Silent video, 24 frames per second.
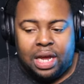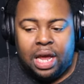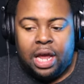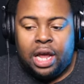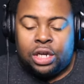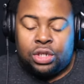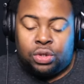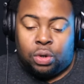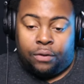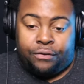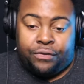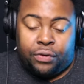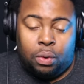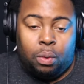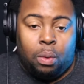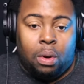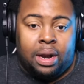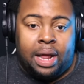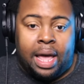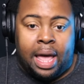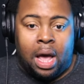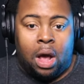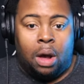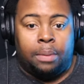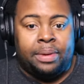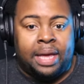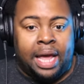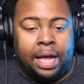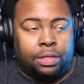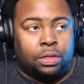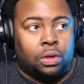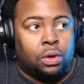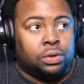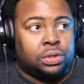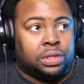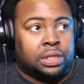So if you want to help get
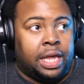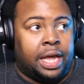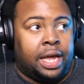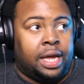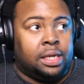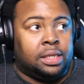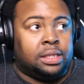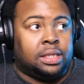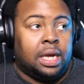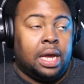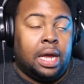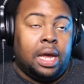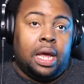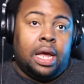those things,